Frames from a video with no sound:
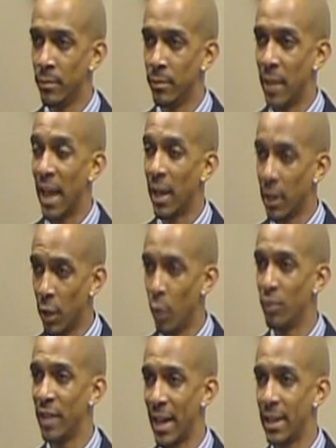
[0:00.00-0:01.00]
and
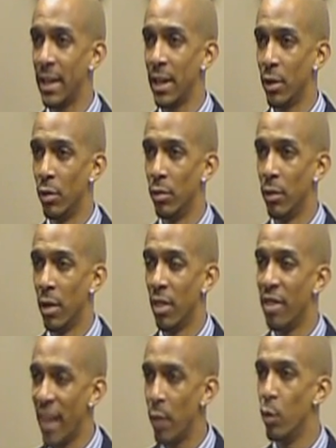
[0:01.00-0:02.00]
close that deal,
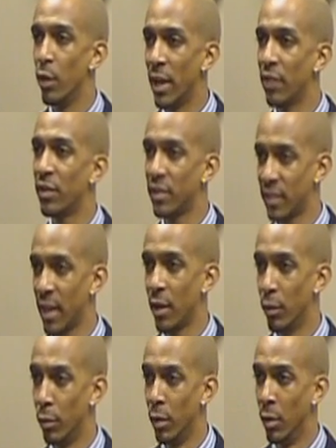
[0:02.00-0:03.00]
they will get the
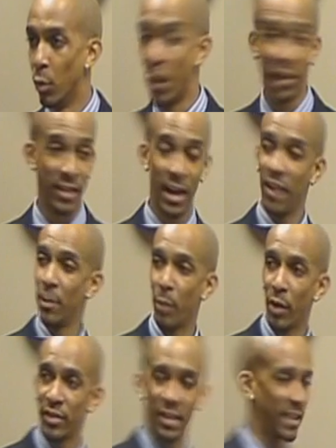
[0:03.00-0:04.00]
sale. Whereas that other
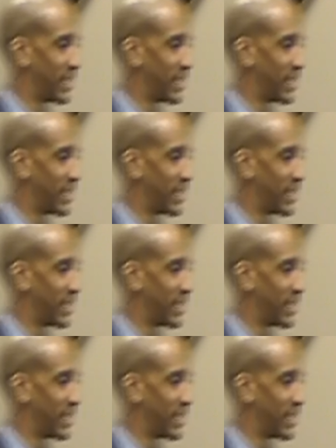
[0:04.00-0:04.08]
person is